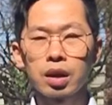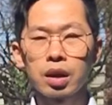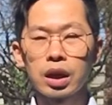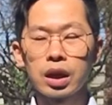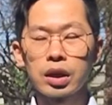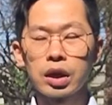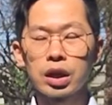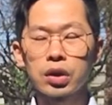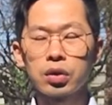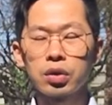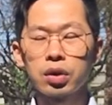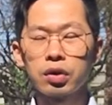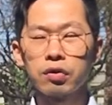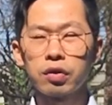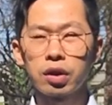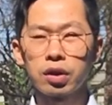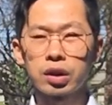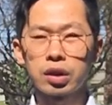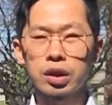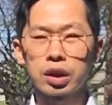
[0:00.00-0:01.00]
It's actually
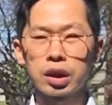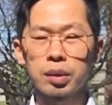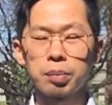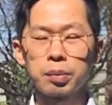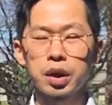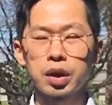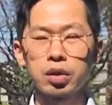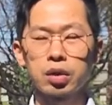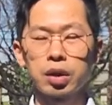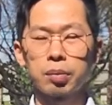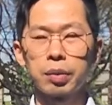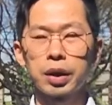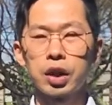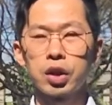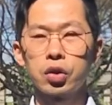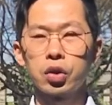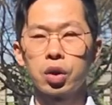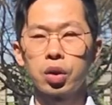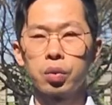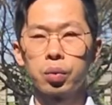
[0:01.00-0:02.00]
from the symptom the
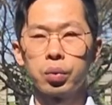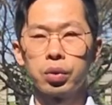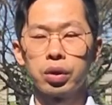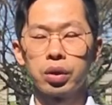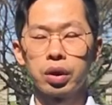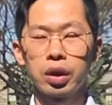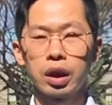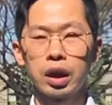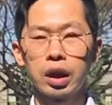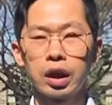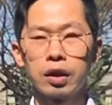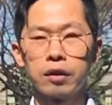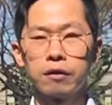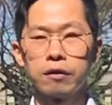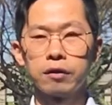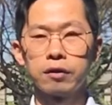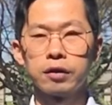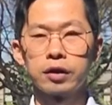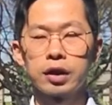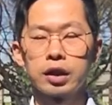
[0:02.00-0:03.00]
patient will have
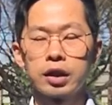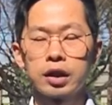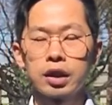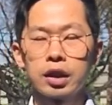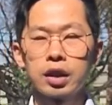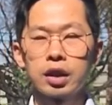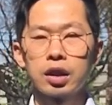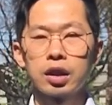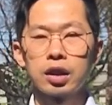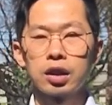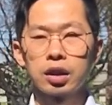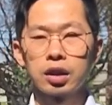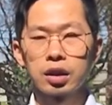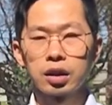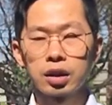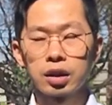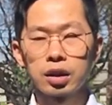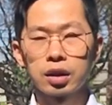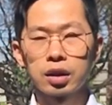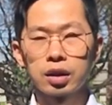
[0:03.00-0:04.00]

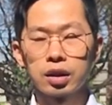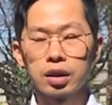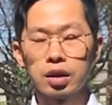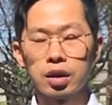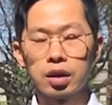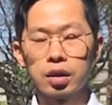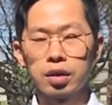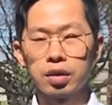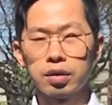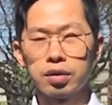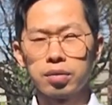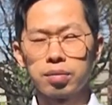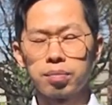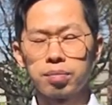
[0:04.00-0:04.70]
the